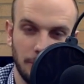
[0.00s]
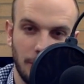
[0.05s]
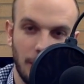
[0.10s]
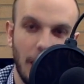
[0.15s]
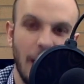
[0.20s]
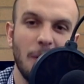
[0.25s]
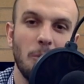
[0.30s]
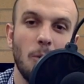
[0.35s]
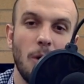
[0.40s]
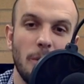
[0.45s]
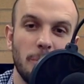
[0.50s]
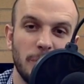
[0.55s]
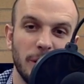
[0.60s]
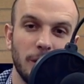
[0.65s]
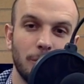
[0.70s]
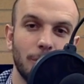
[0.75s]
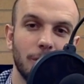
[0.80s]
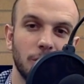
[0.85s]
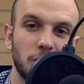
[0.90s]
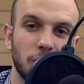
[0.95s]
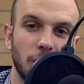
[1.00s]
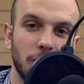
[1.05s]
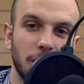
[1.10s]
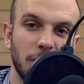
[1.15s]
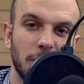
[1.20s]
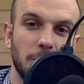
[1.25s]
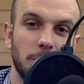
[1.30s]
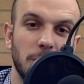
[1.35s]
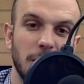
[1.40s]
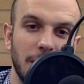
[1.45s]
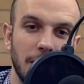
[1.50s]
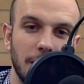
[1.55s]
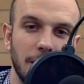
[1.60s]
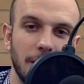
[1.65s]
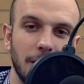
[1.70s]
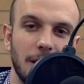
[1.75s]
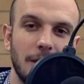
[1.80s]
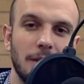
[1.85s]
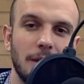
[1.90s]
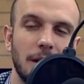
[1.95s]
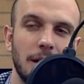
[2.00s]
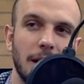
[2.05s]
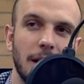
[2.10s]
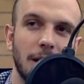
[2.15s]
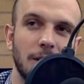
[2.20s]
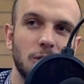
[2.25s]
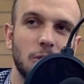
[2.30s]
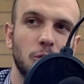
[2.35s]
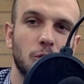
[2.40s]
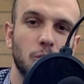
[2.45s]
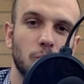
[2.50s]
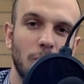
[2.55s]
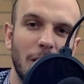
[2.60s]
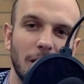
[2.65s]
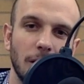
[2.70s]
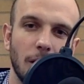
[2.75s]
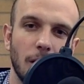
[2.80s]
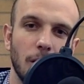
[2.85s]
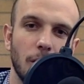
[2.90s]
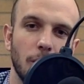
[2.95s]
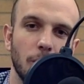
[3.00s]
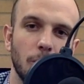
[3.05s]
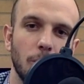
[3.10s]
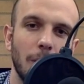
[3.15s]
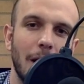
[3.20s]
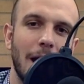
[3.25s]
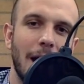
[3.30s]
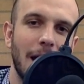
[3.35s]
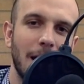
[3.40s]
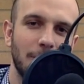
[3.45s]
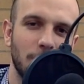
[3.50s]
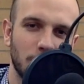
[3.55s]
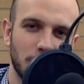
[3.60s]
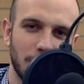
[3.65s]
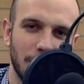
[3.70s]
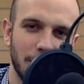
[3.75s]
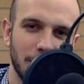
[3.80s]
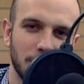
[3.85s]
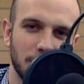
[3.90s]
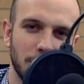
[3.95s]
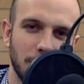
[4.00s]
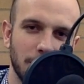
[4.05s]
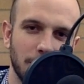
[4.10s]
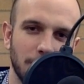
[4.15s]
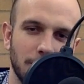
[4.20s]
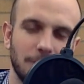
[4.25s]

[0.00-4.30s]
I want Big Red Jelly to be in the next Trello advertisement.